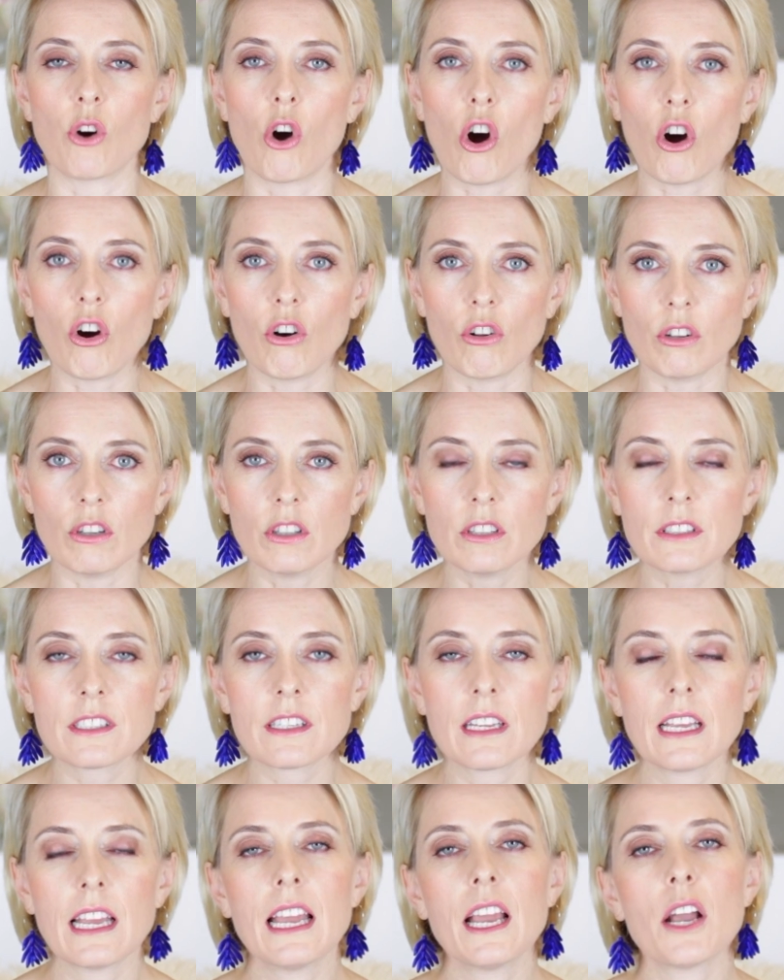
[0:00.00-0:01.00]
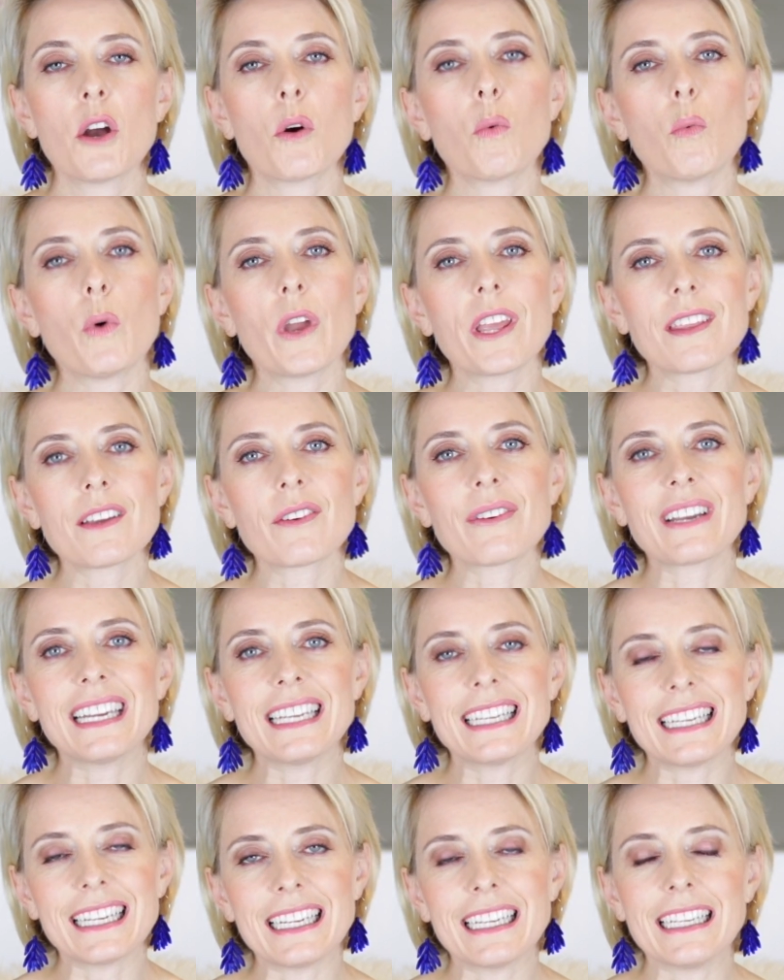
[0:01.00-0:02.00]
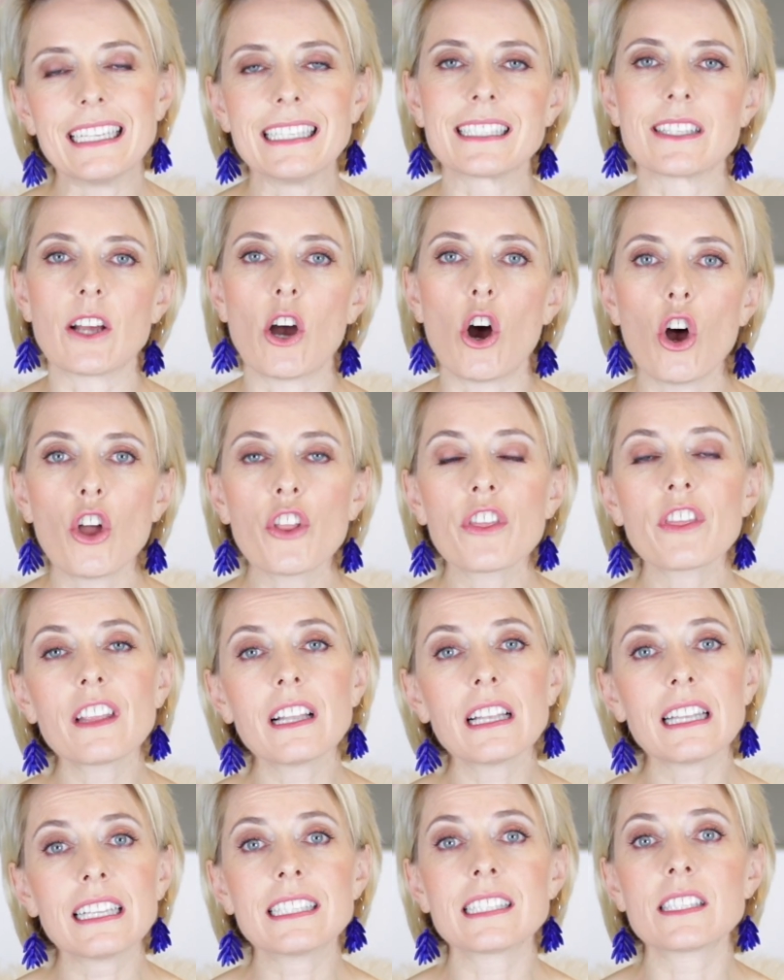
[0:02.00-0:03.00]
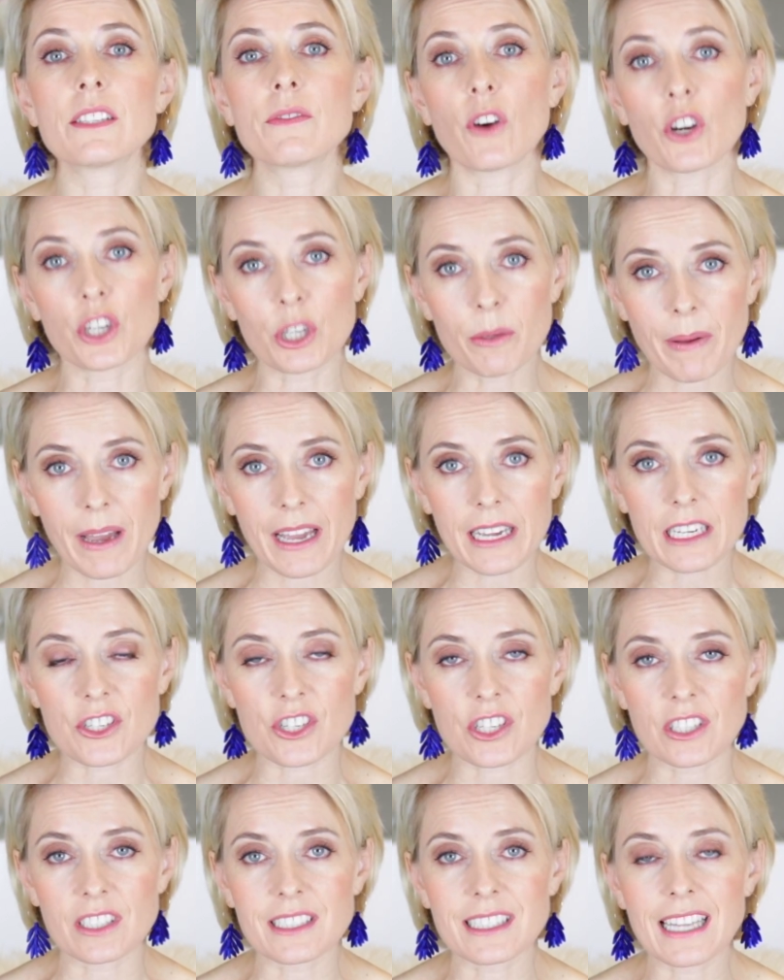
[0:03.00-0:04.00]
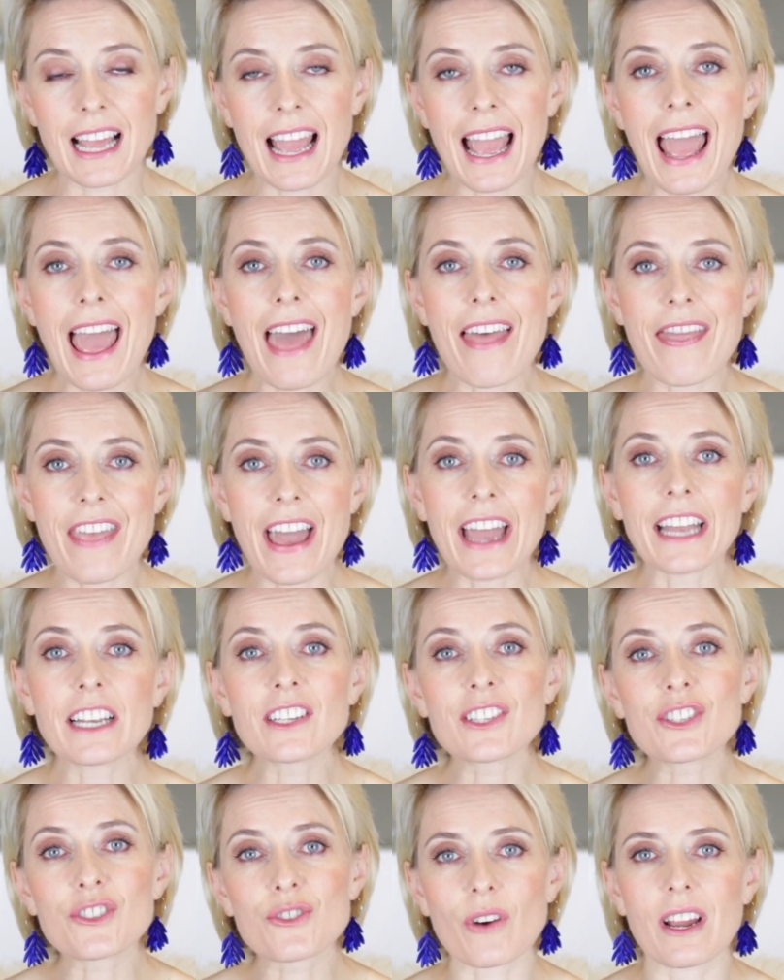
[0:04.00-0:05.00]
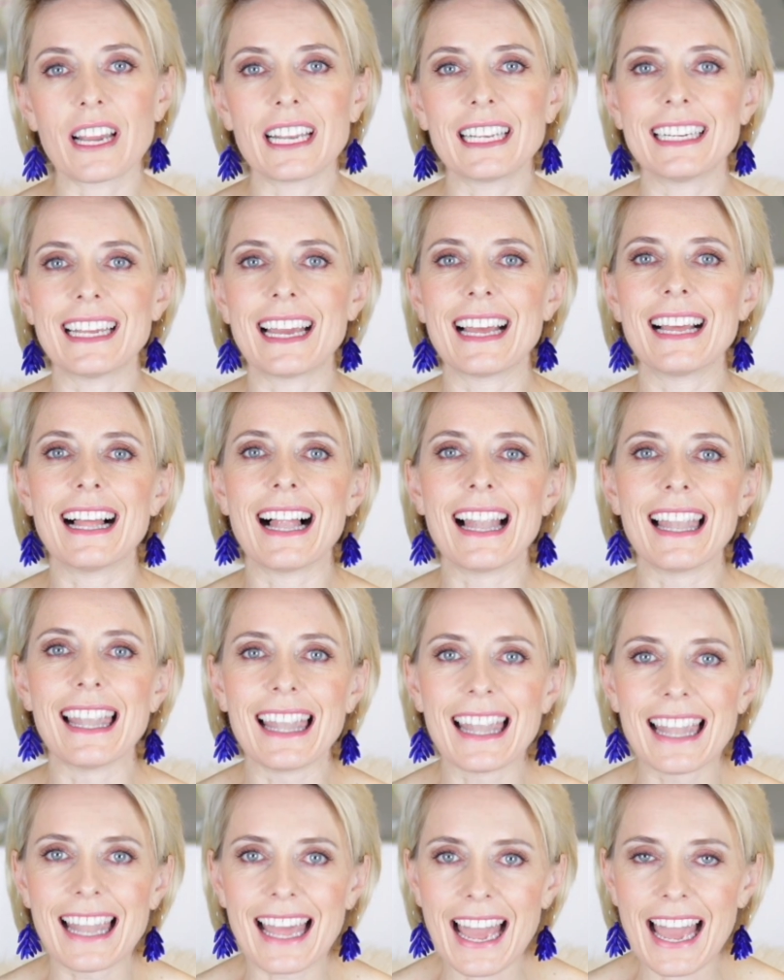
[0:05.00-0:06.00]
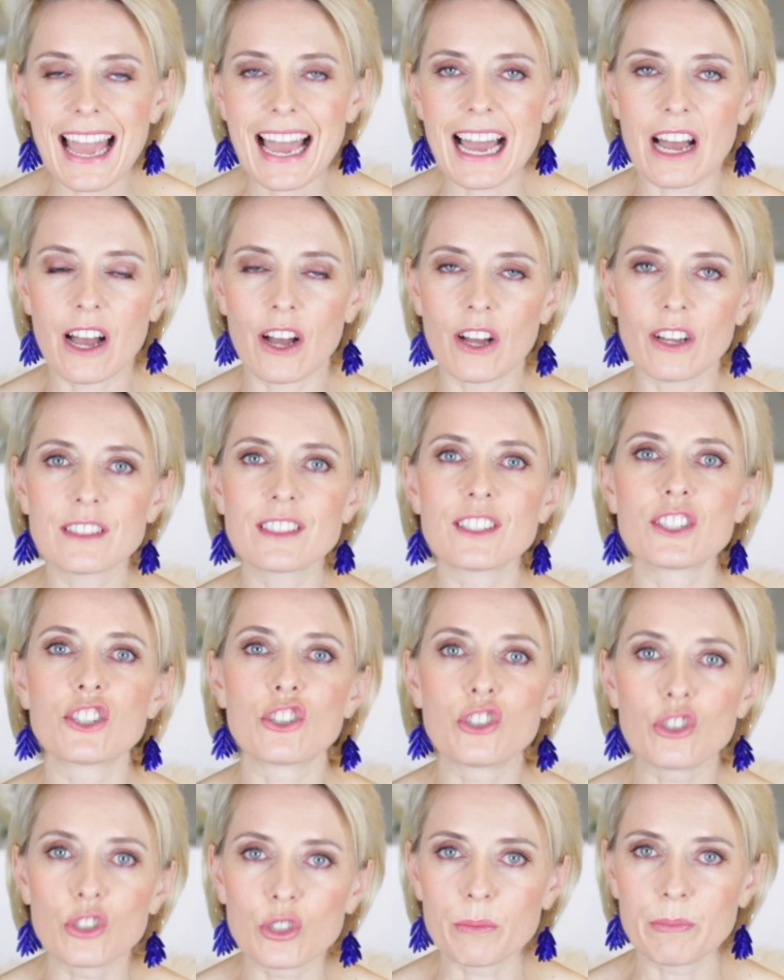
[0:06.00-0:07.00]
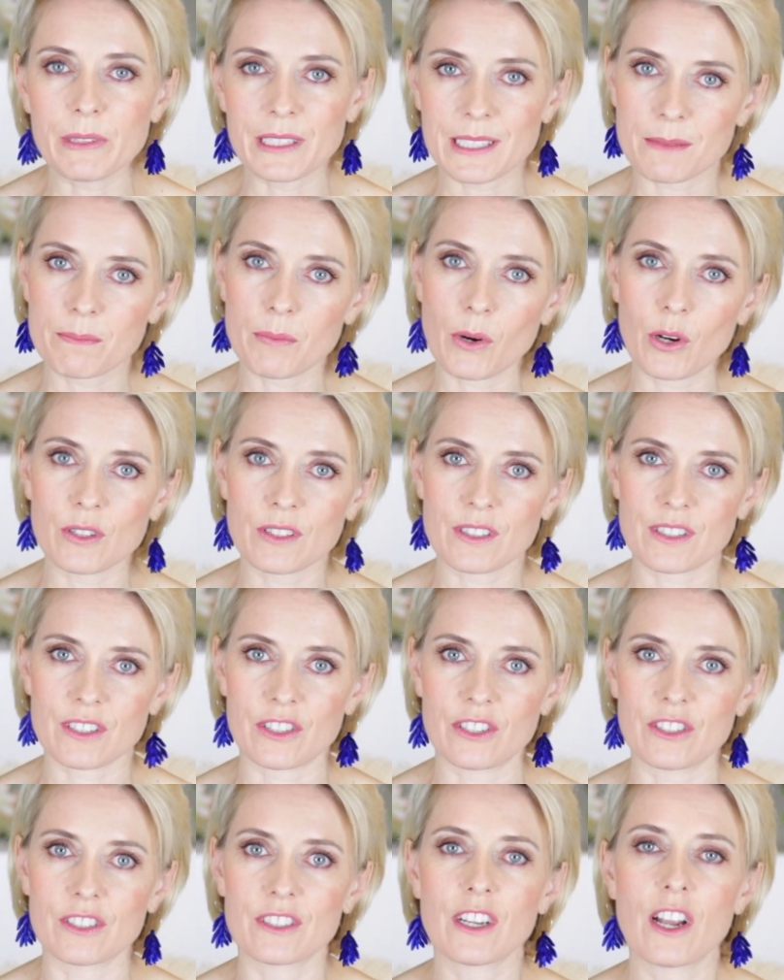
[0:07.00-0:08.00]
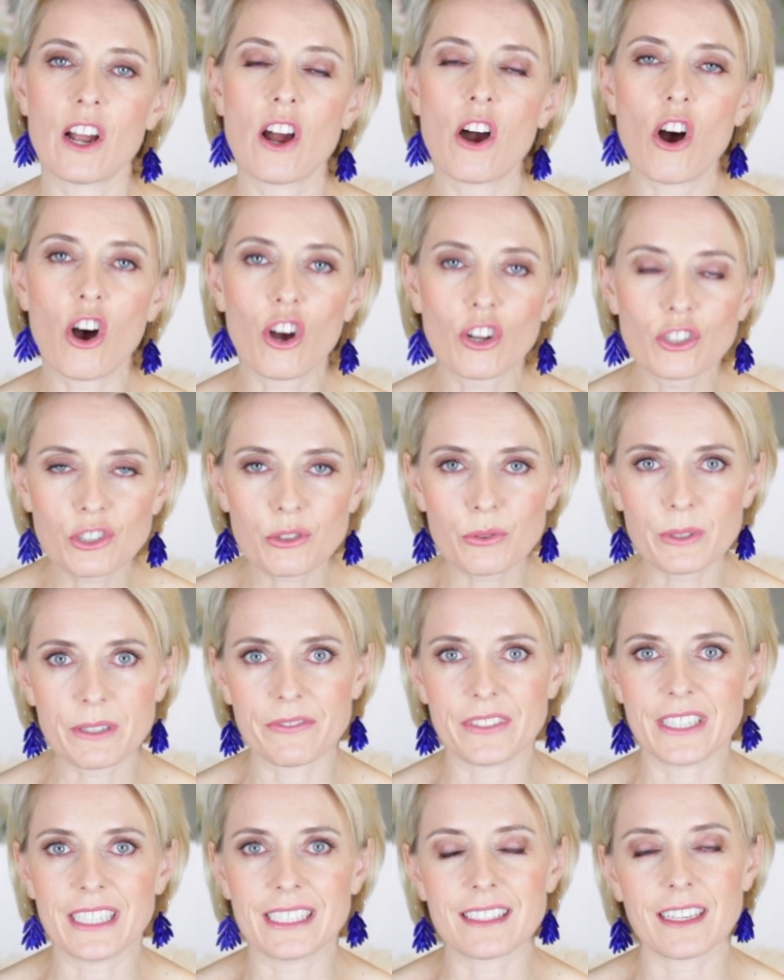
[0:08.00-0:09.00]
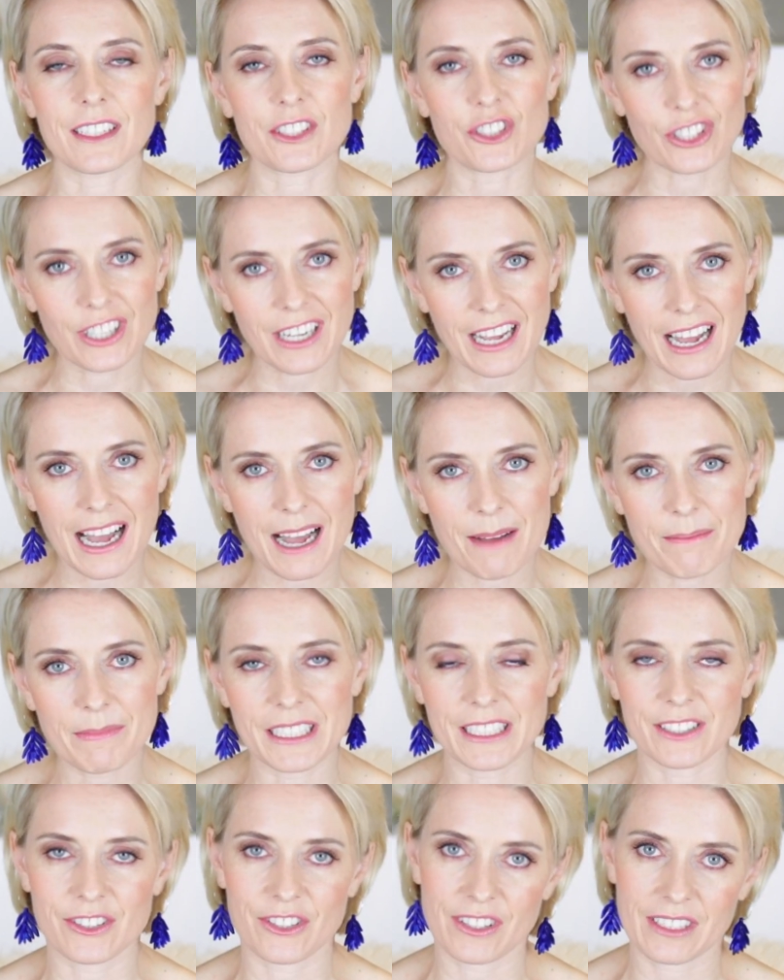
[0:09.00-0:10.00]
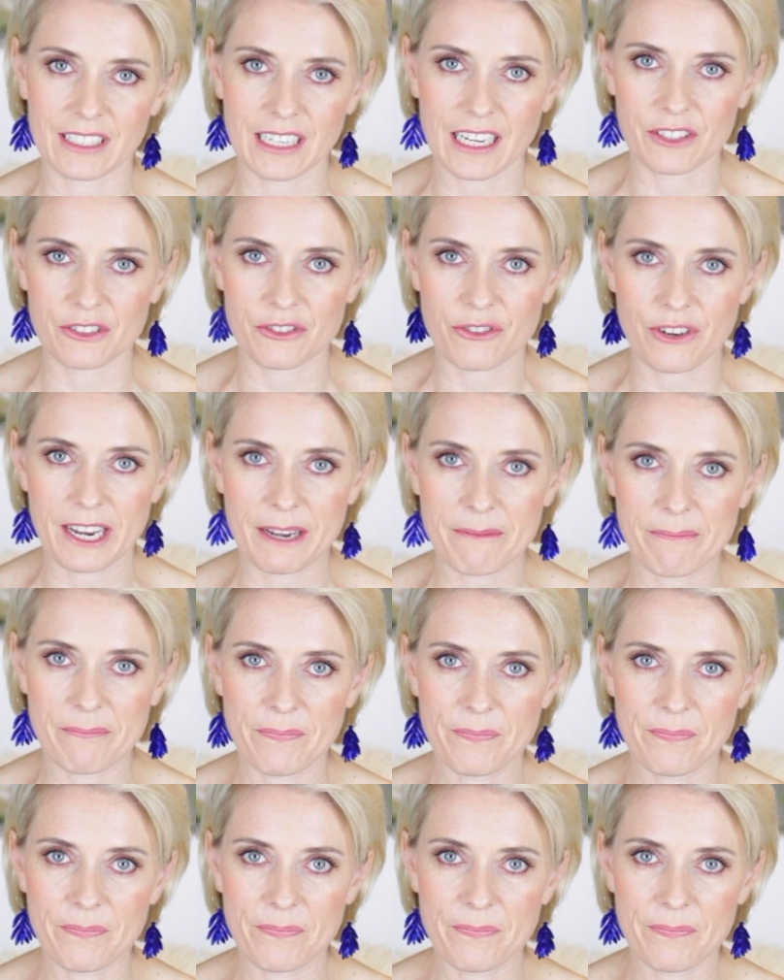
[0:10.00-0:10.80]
hold, whether it is on the list of occupations that Australia allows to be sponsored onto a visa to come into the country.